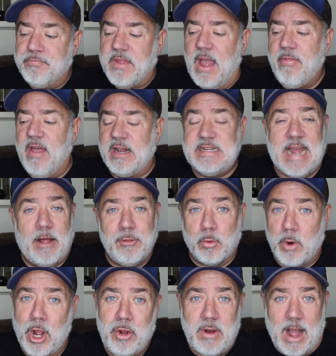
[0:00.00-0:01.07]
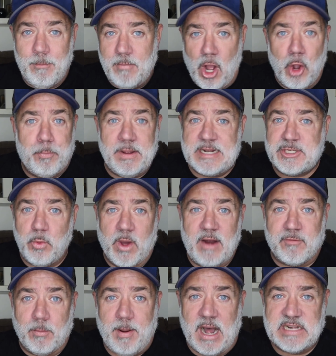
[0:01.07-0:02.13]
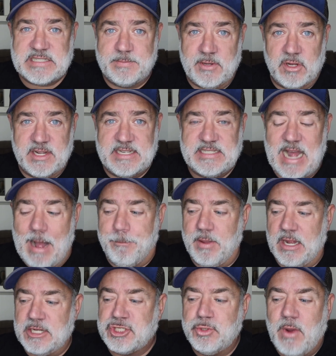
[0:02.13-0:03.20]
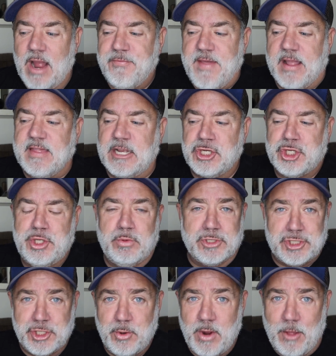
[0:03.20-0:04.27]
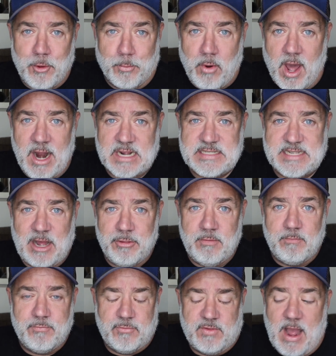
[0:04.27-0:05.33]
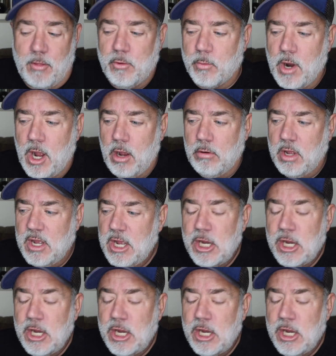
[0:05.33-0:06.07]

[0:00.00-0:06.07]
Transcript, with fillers: and then down the road, I'm open to whatever possibilities happen. Do I think that she will do other products down the, down the road?